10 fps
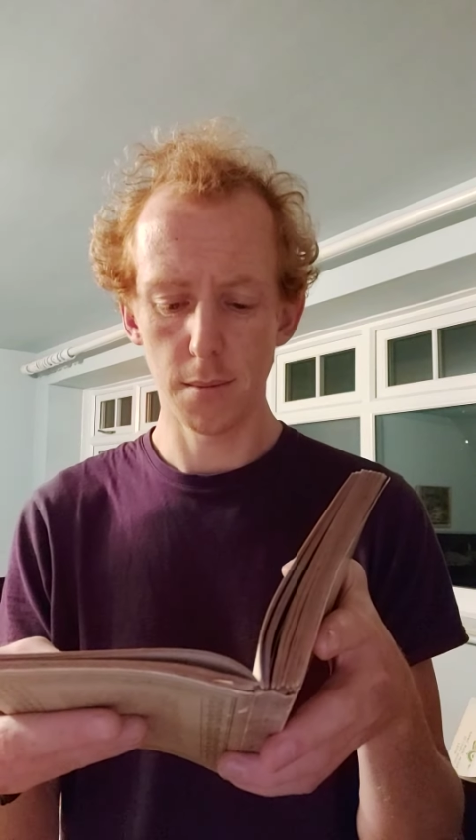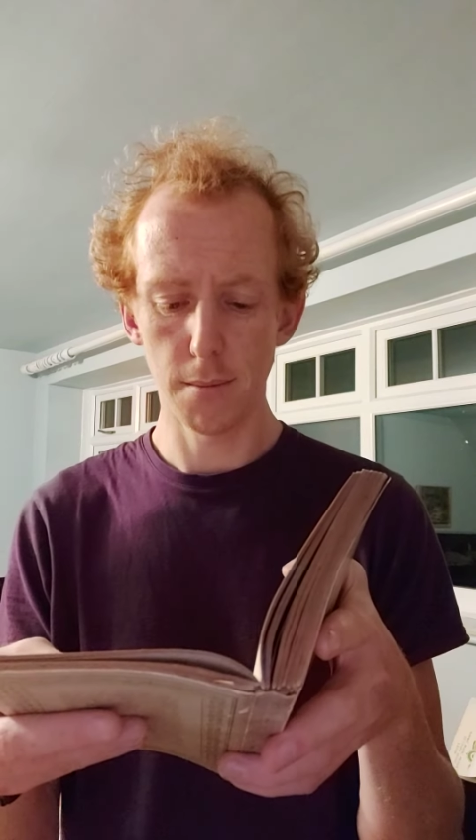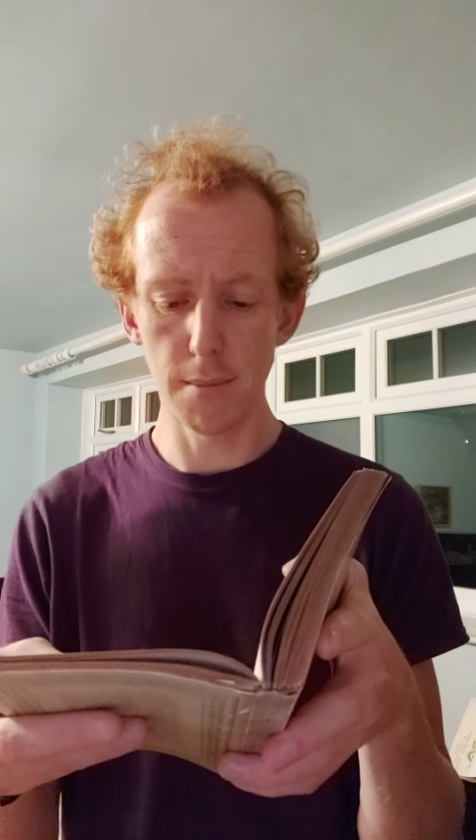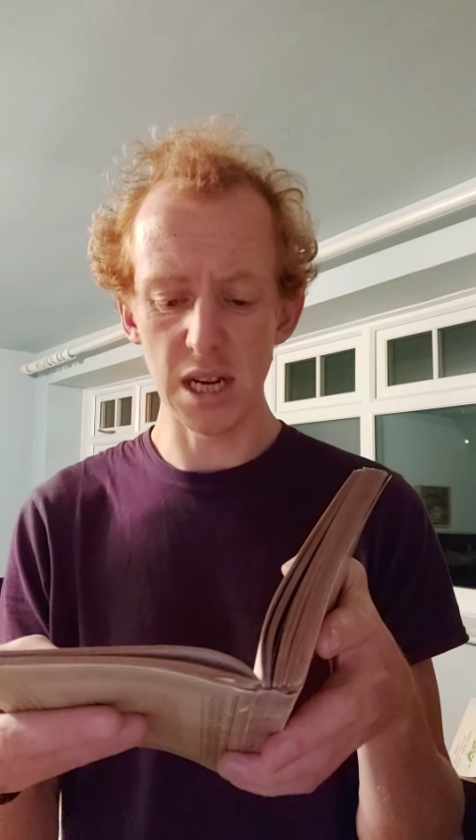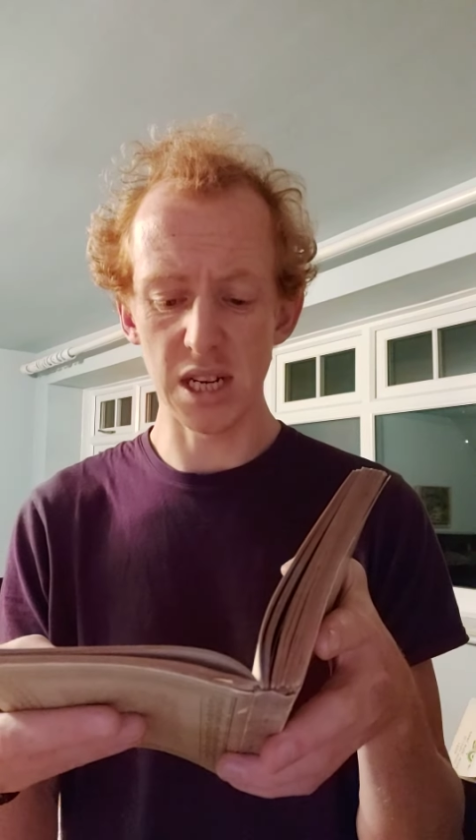
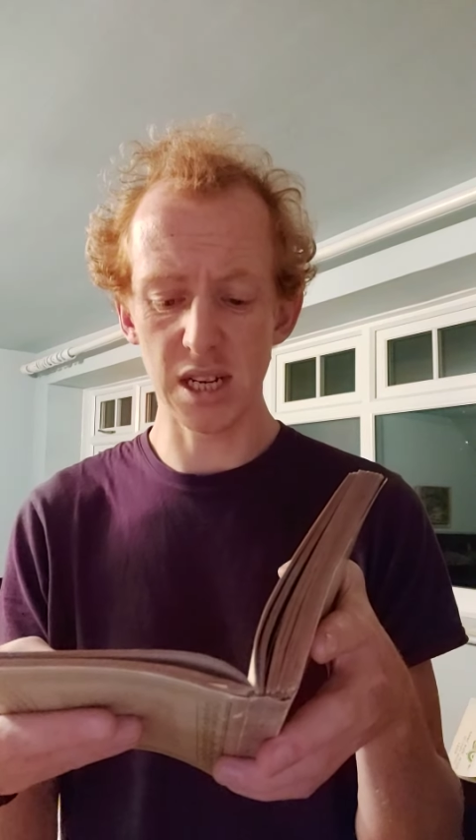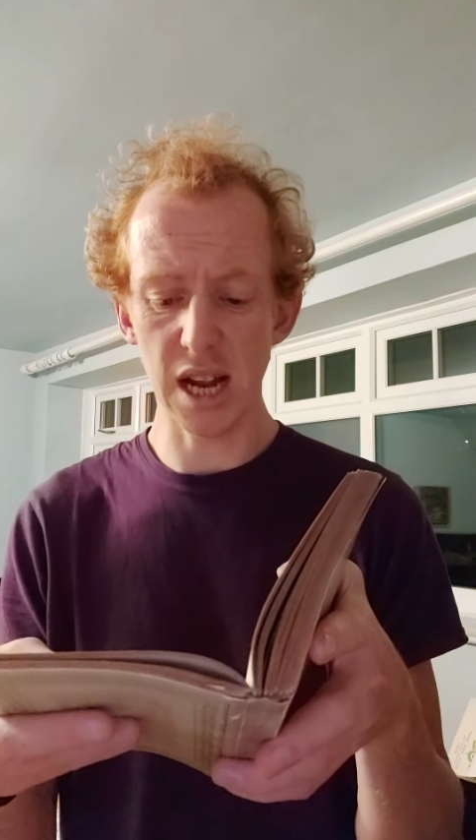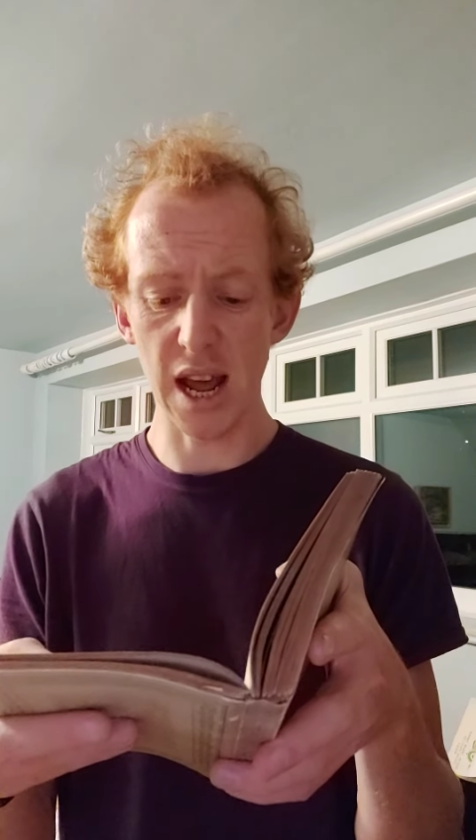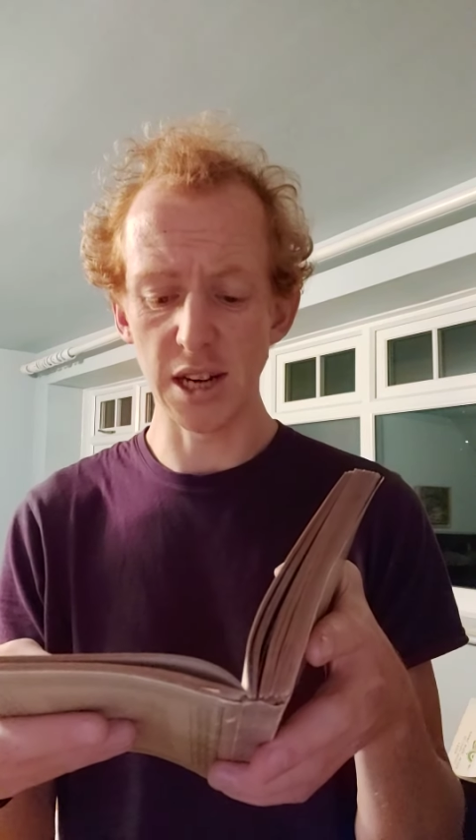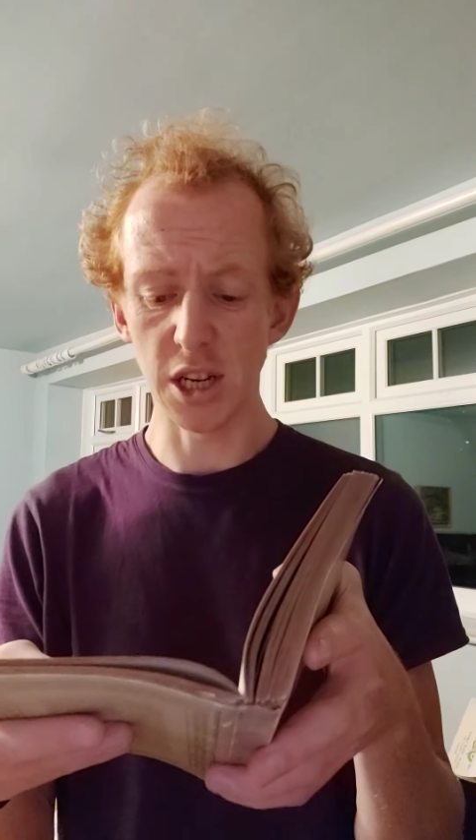Miss
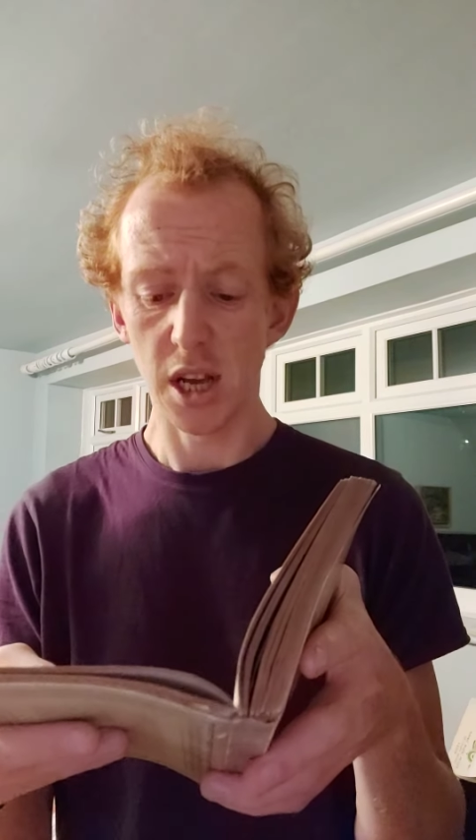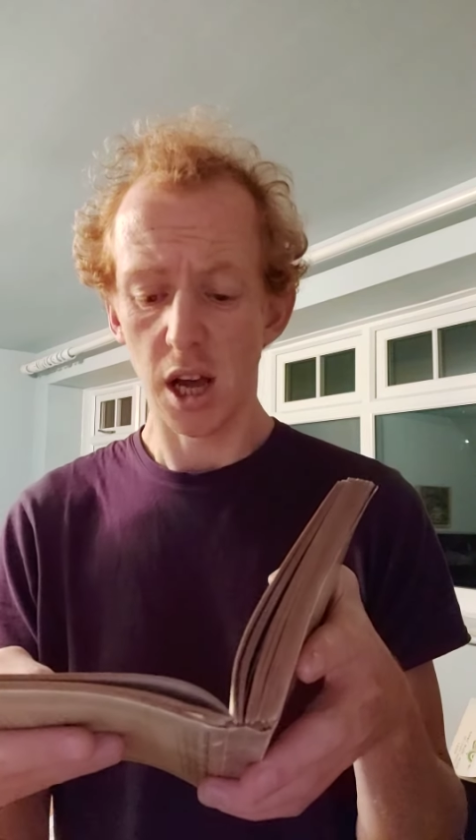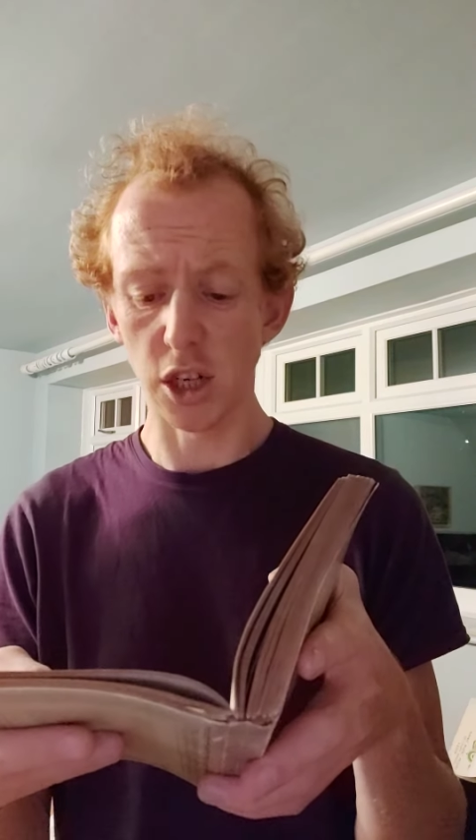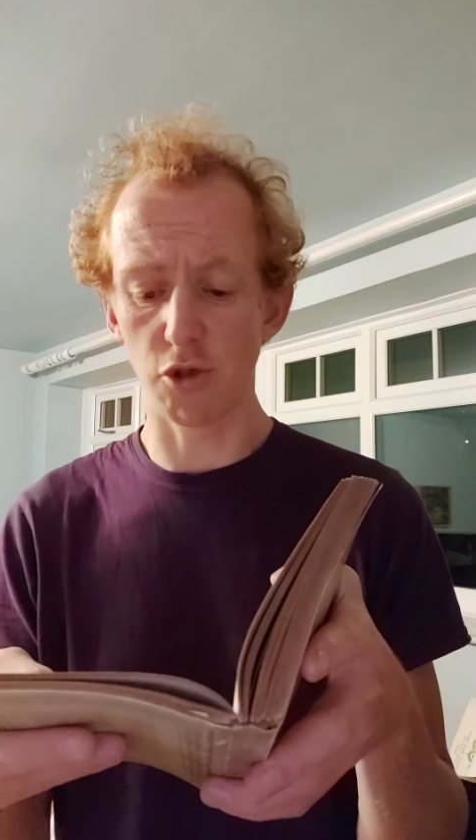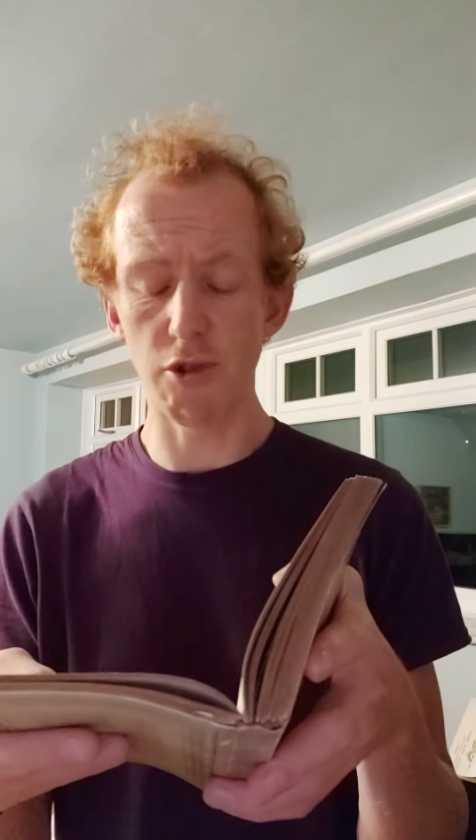Stead
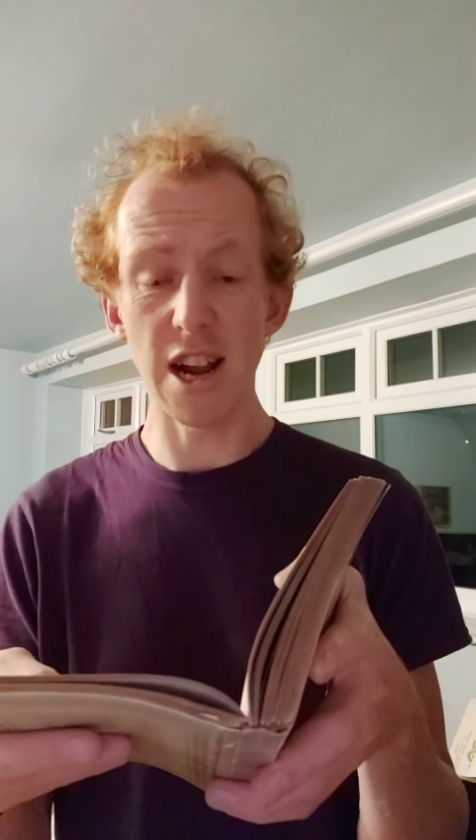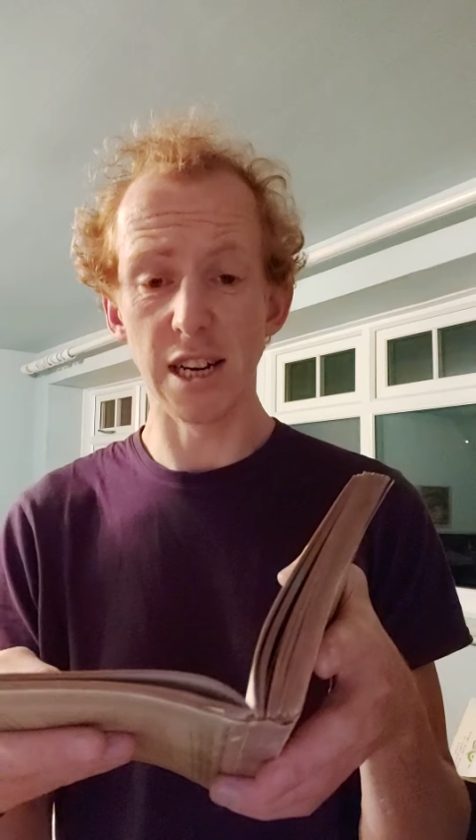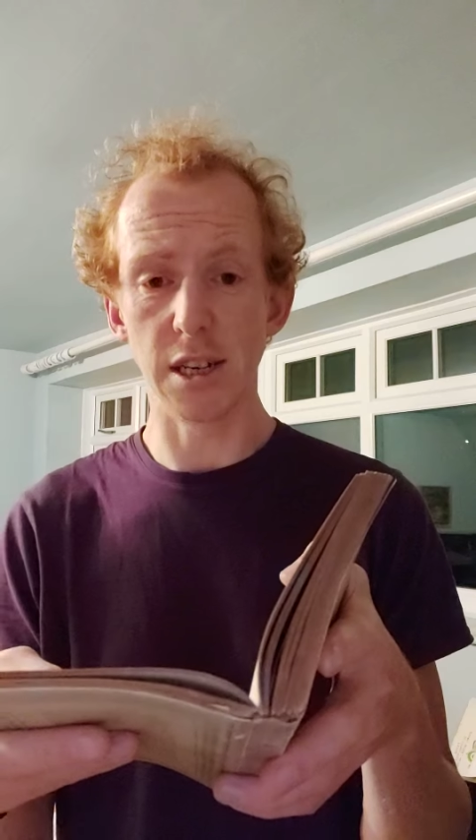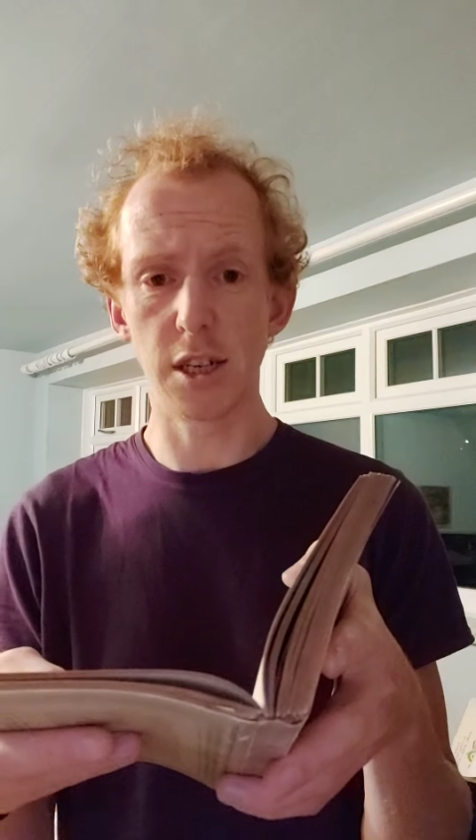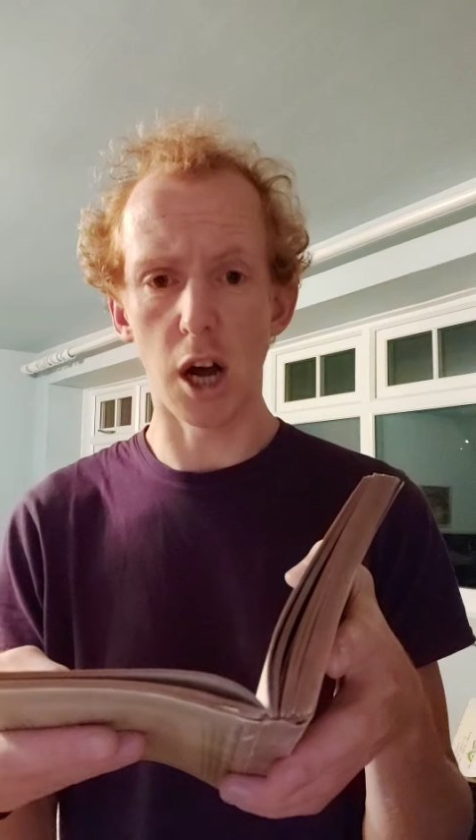and Grey
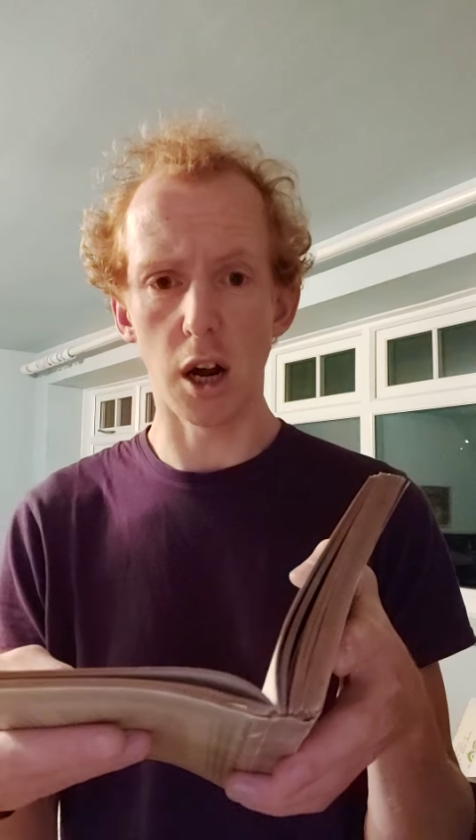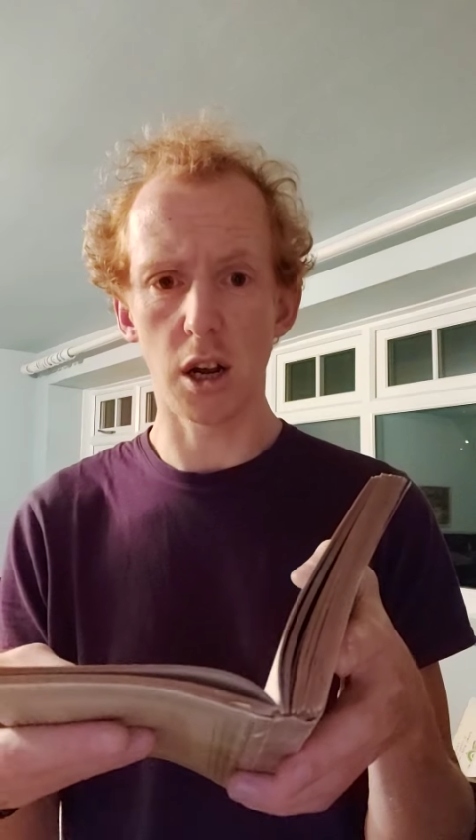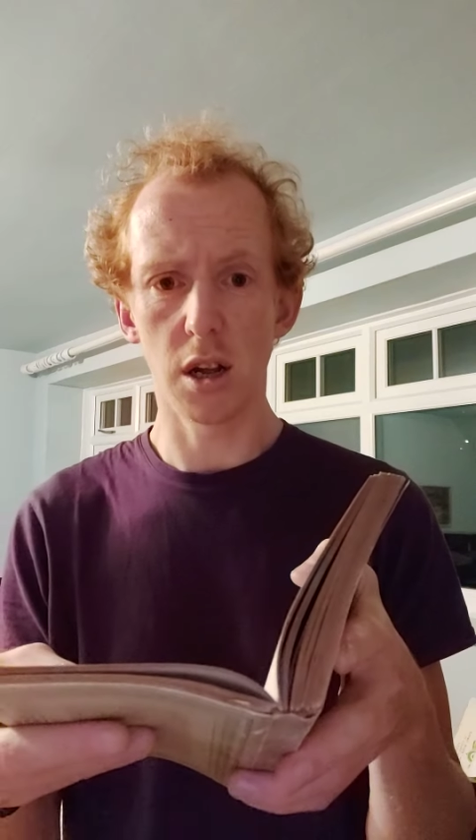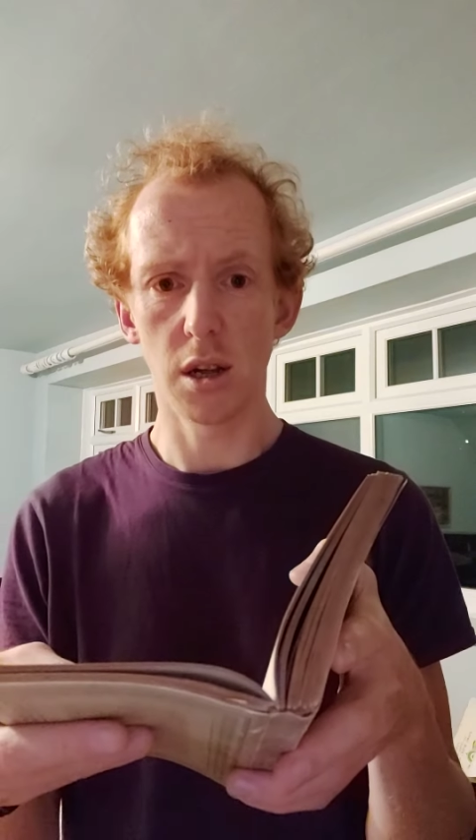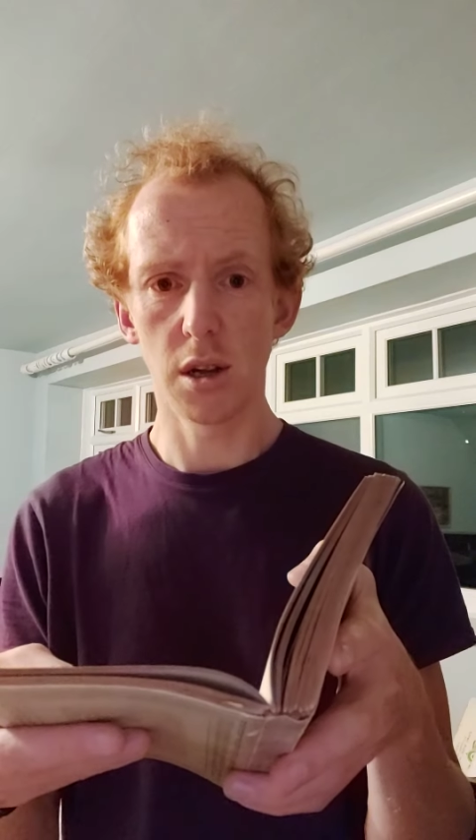Duck